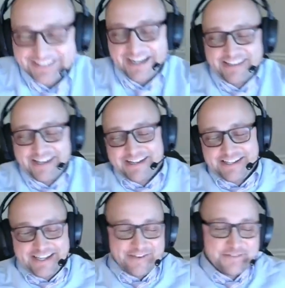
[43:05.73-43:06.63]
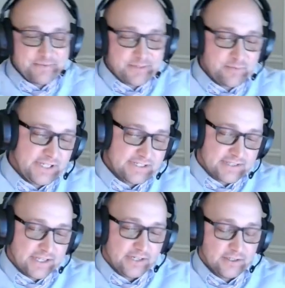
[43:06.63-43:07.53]
And then he comes up to me. He's
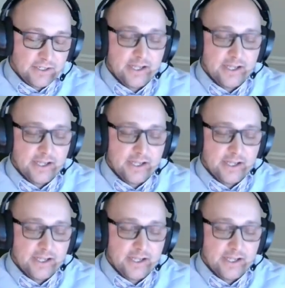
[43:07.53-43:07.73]
like,